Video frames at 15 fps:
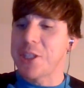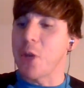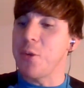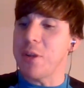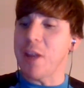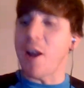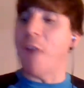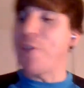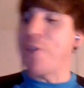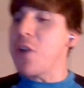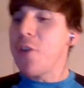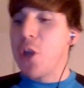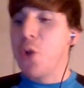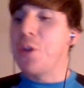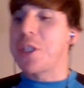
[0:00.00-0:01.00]
So I think
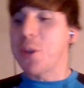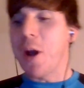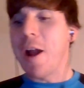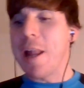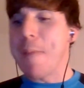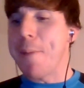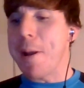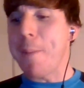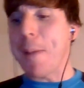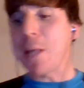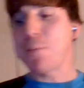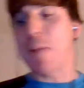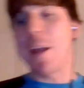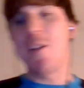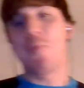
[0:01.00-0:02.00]
you alluded to it earlier, but the best
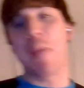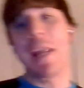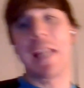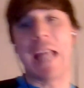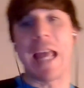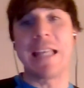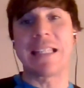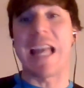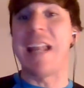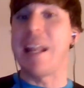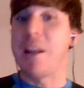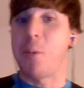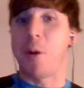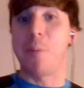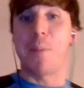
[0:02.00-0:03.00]
player you played against, and then
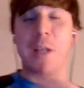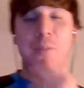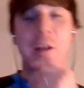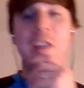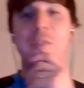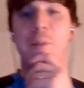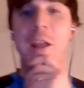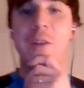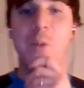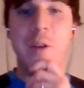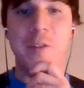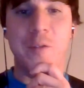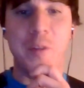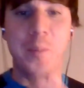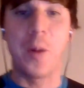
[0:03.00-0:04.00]
the best player you played with.